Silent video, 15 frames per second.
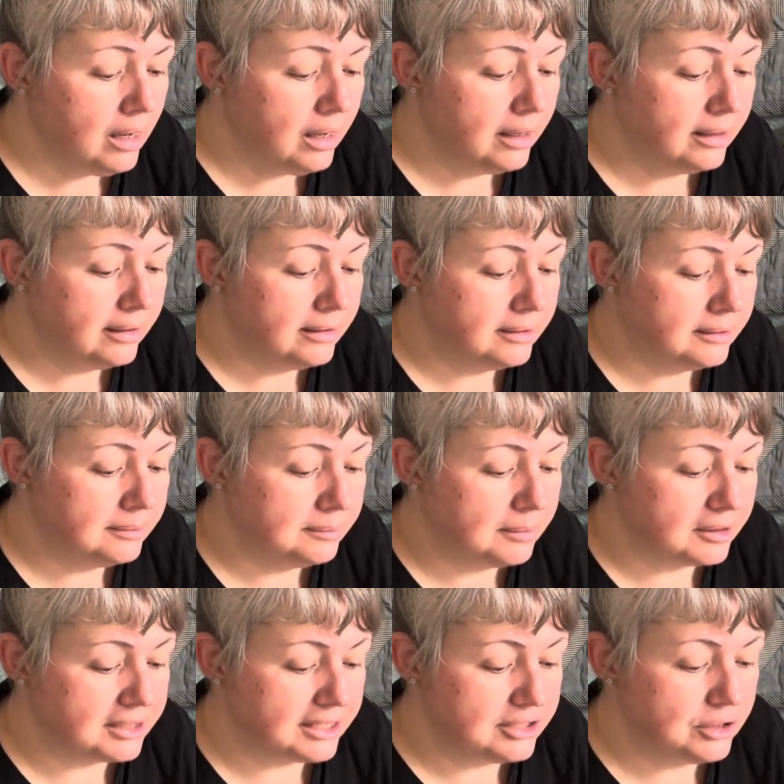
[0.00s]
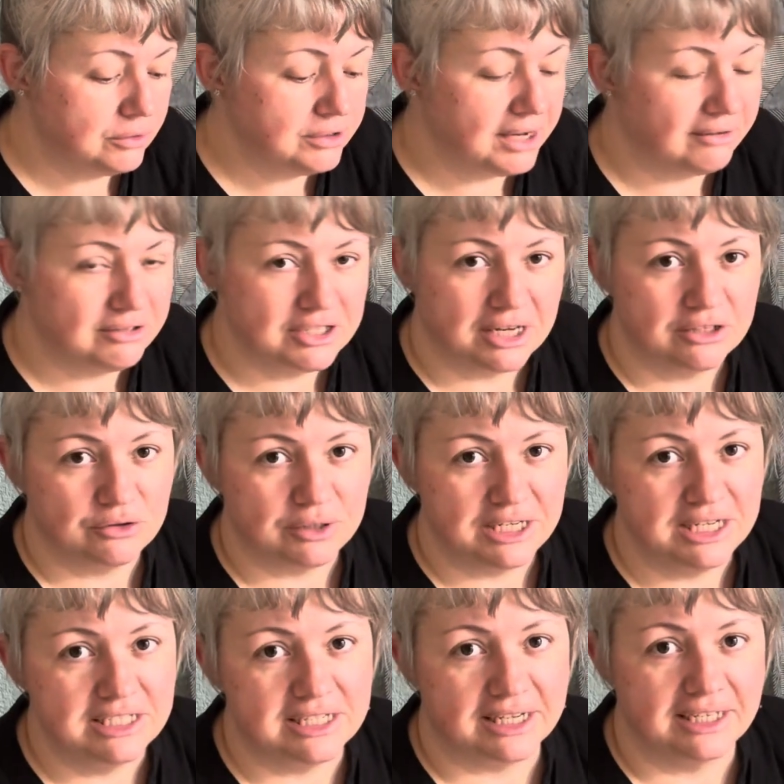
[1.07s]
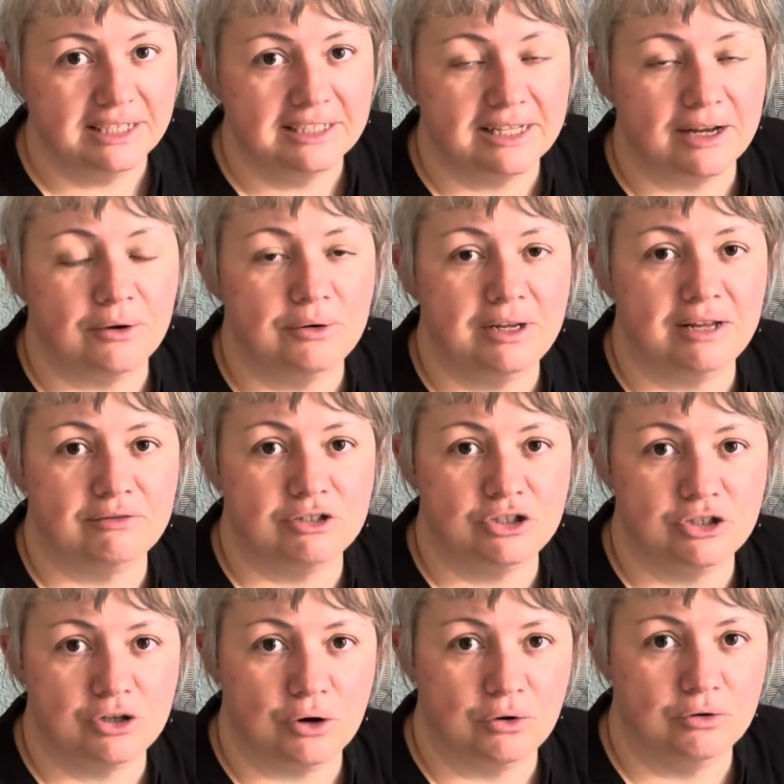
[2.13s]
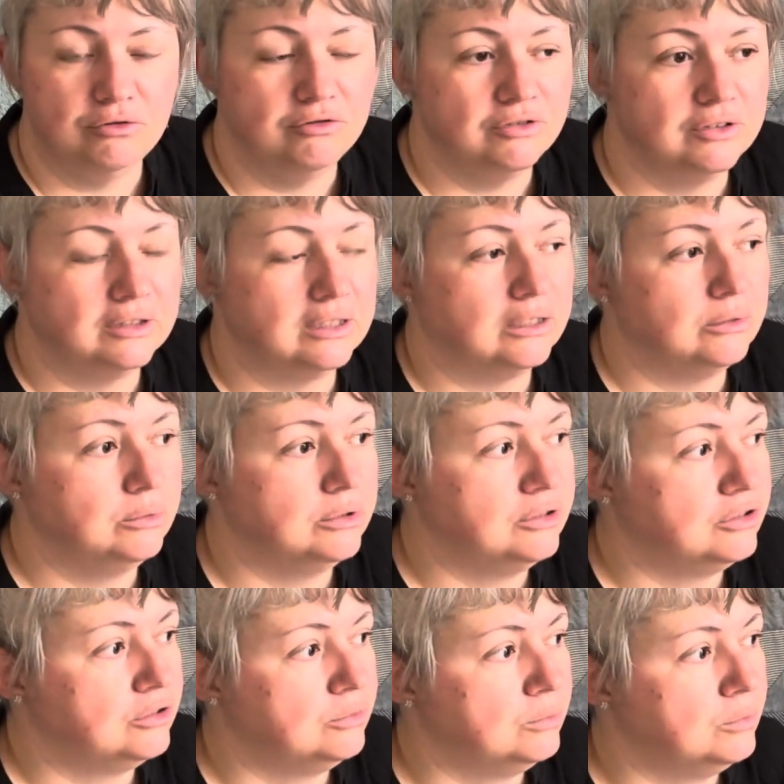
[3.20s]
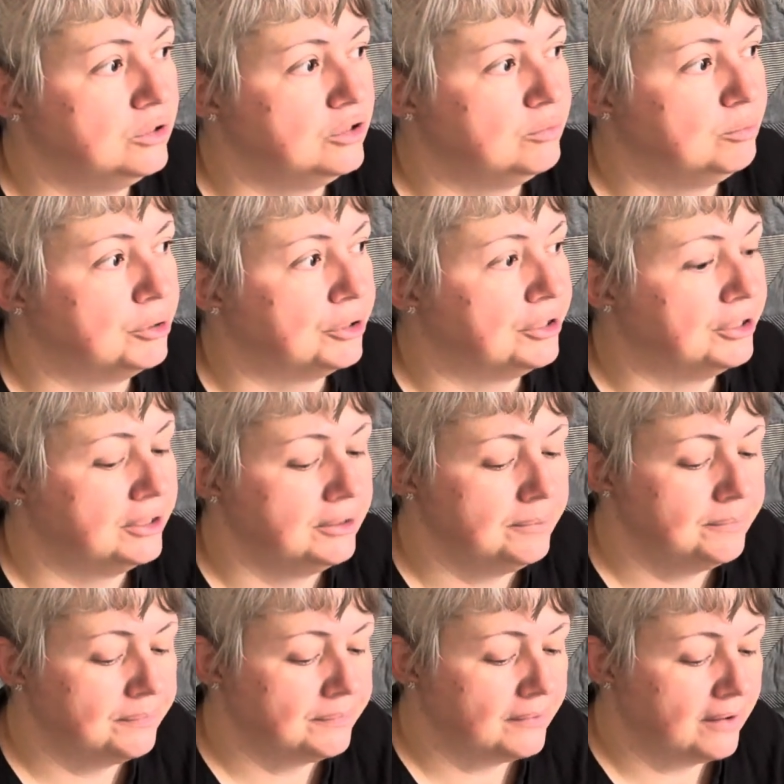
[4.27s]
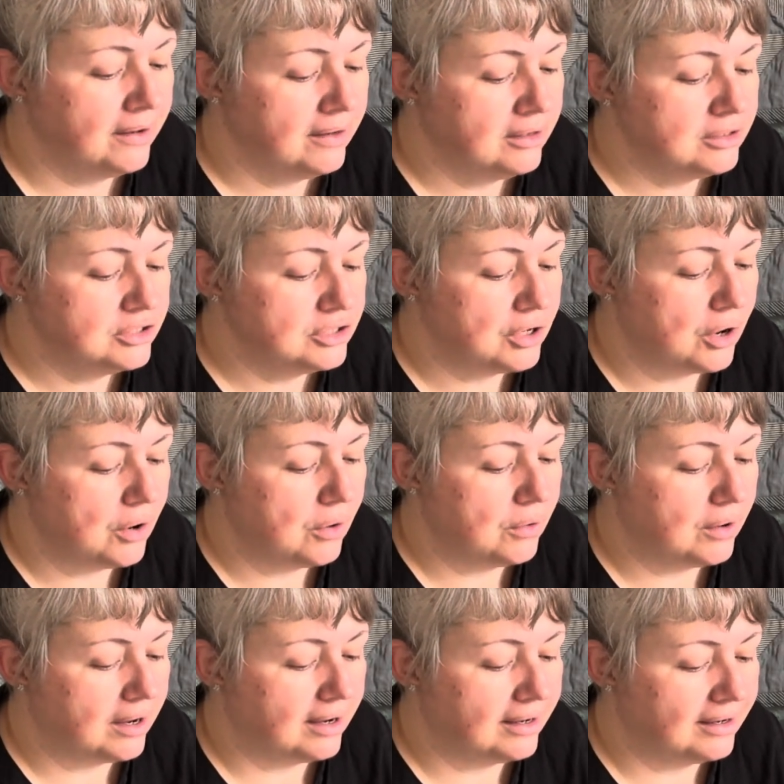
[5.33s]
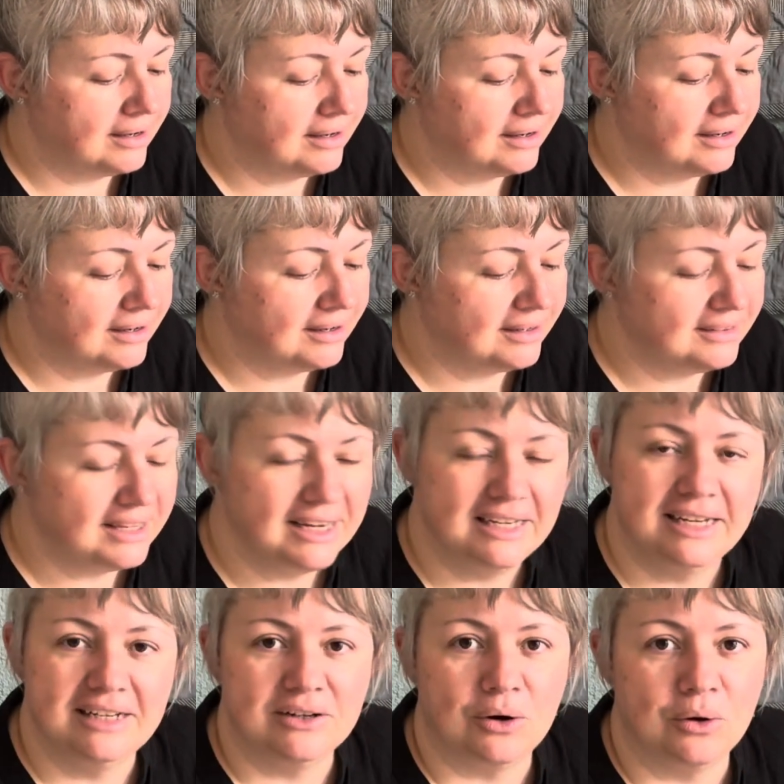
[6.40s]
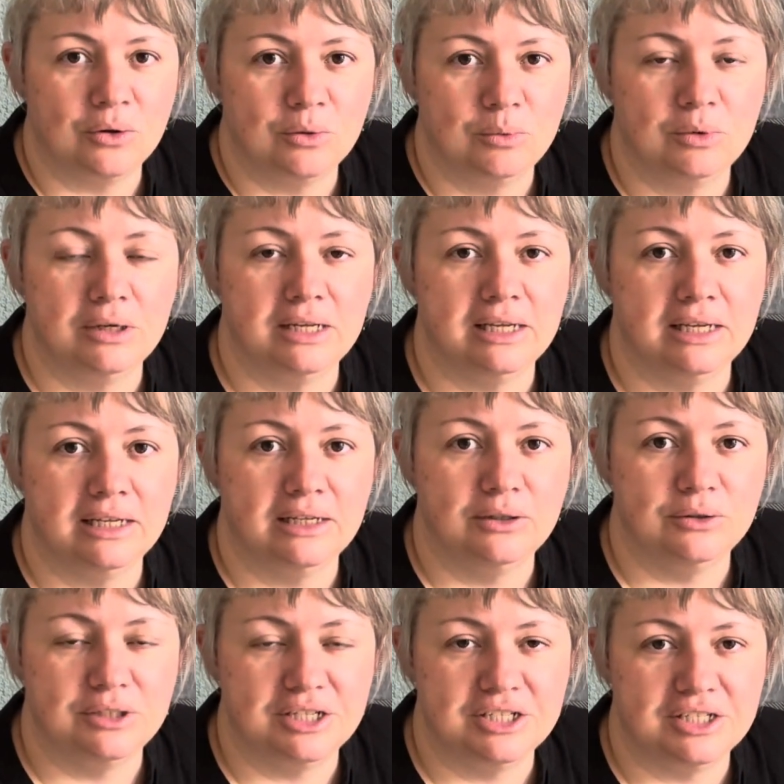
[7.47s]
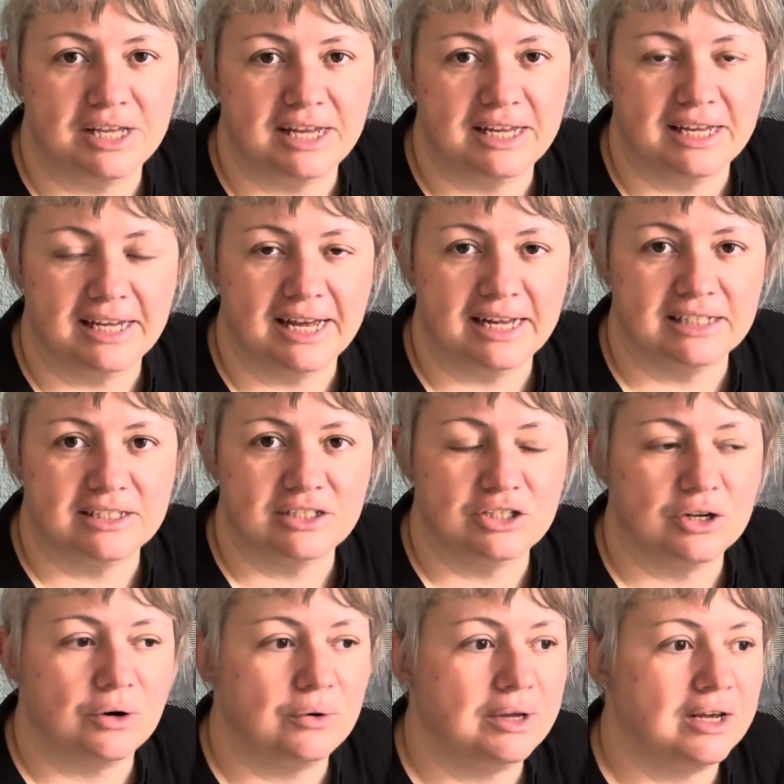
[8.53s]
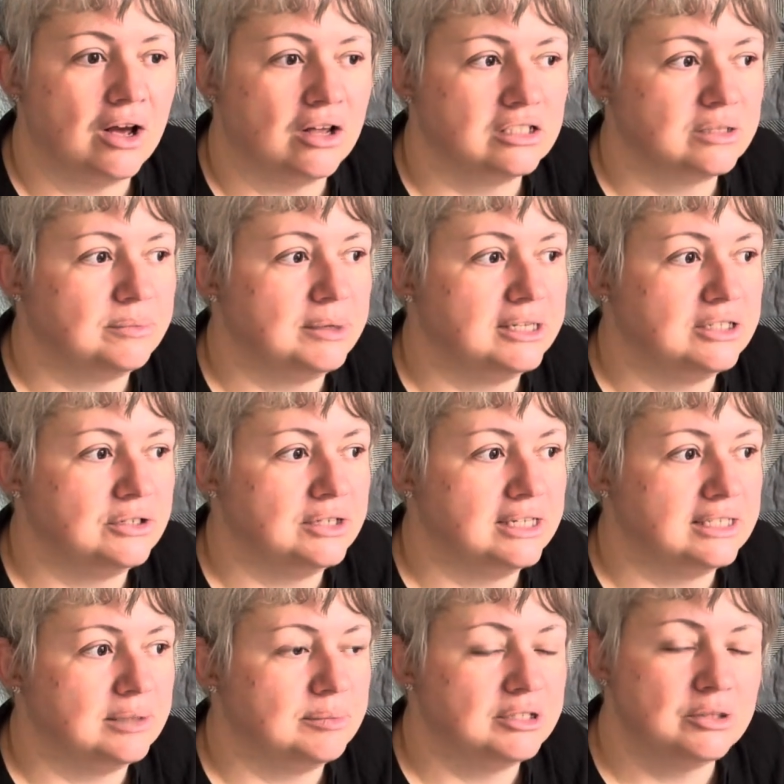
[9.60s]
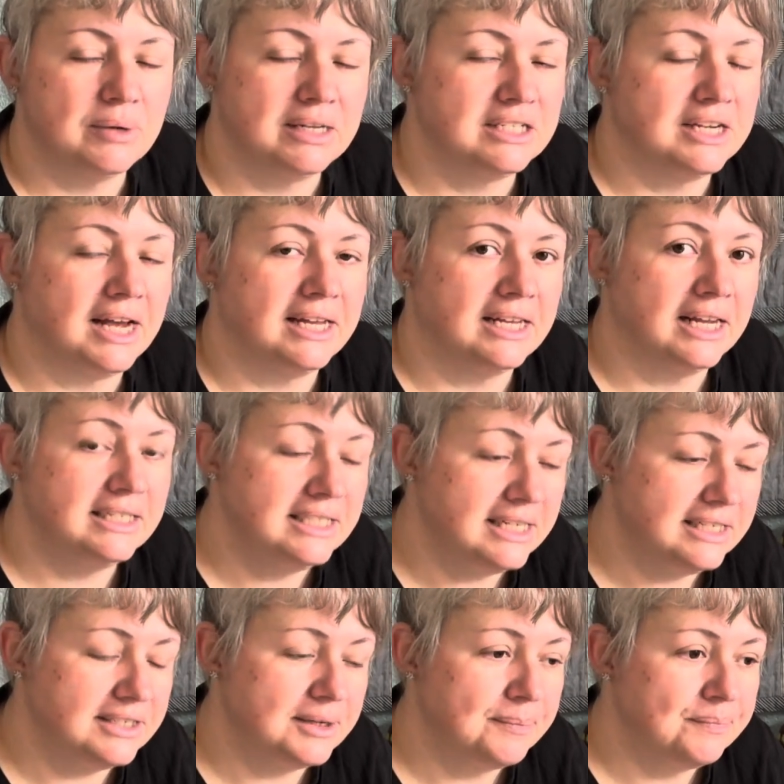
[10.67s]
But they don't have central heating. They only have a stove, a wood burner. So they need all the woolly goodies they can get. So he asked me to knit him a sweater, and I did.